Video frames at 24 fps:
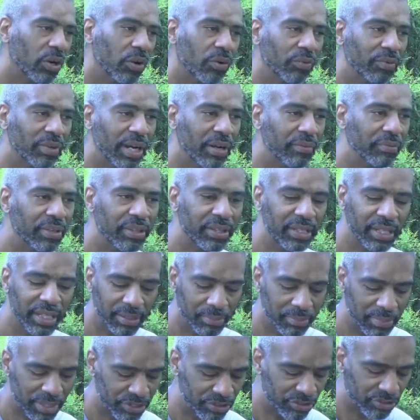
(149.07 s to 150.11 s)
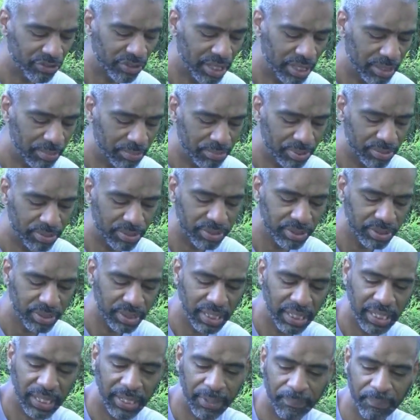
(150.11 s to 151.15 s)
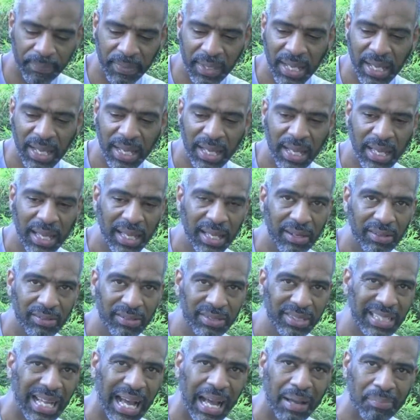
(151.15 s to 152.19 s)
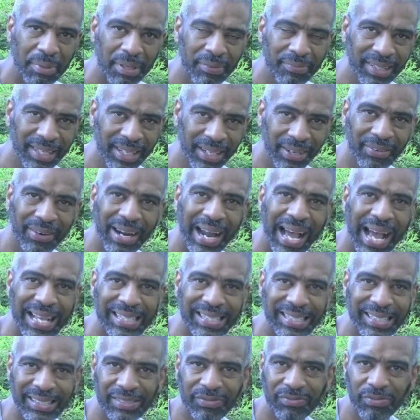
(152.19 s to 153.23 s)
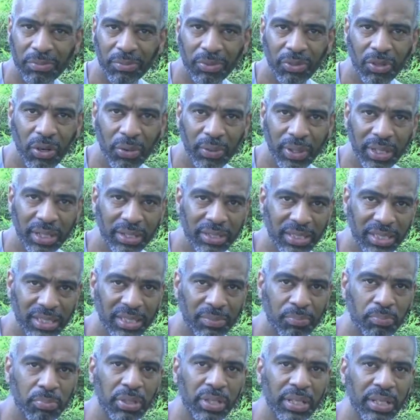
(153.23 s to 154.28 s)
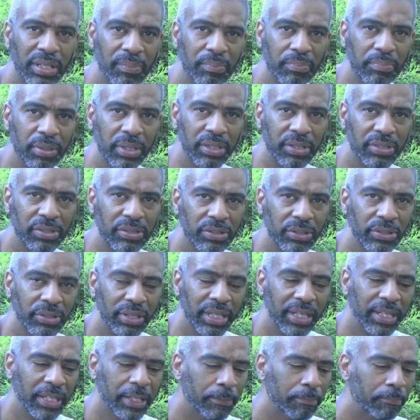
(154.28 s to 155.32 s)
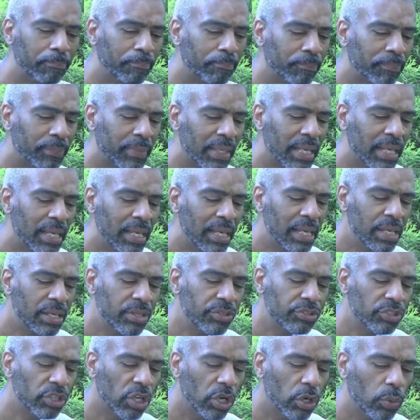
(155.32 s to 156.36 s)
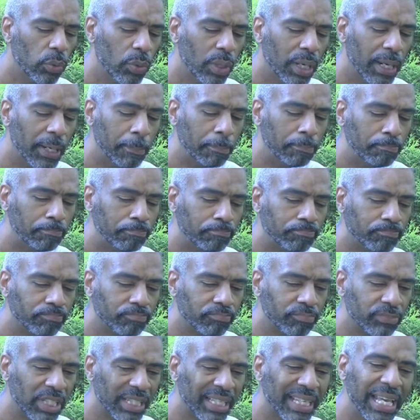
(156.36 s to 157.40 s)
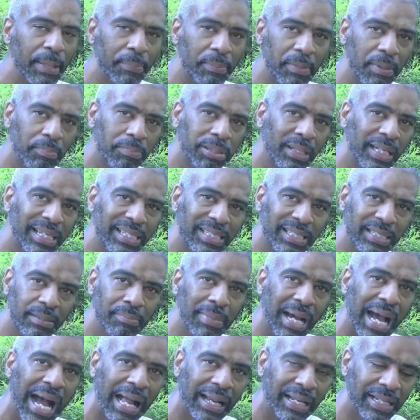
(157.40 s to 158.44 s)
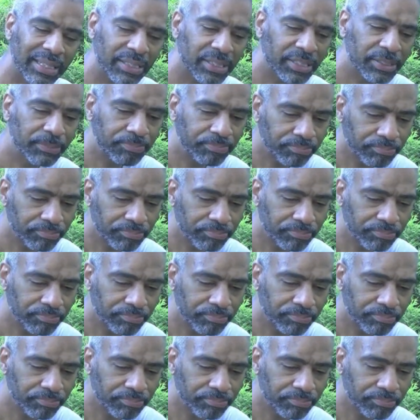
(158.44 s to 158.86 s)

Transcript: over everything, my shrubs. It'll stop even the grasses from growing because it's pretty sturdy here. So to keep the place in balance